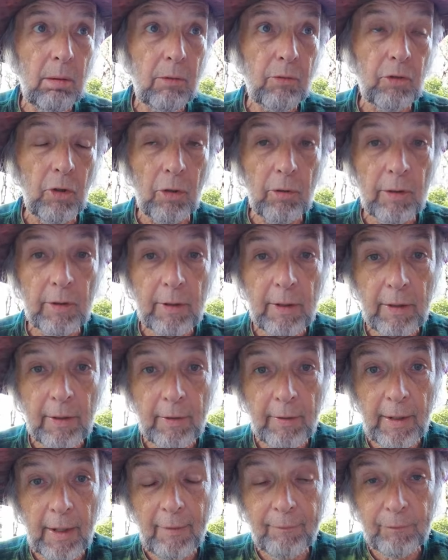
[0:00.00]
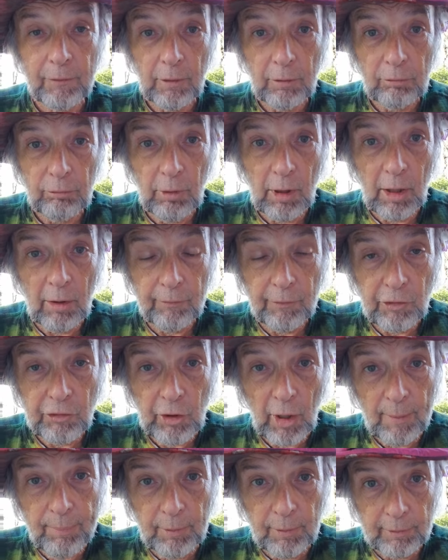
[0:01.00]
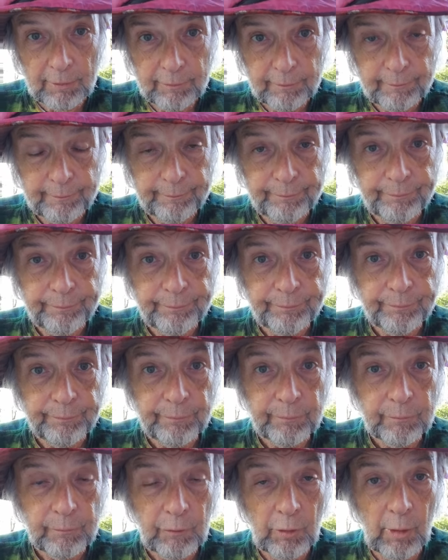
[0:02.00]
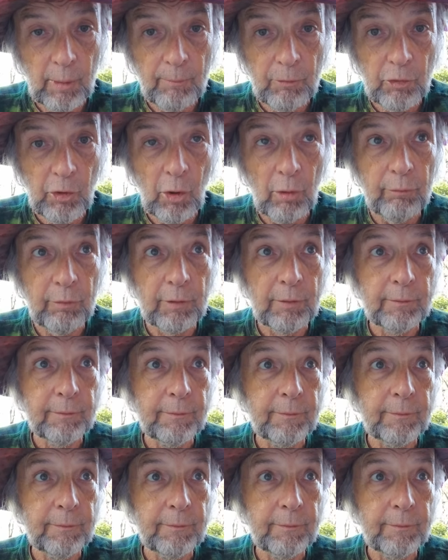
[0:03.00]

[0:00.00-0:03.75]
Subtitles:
Shortly thereafter, well, the shepherd comes over.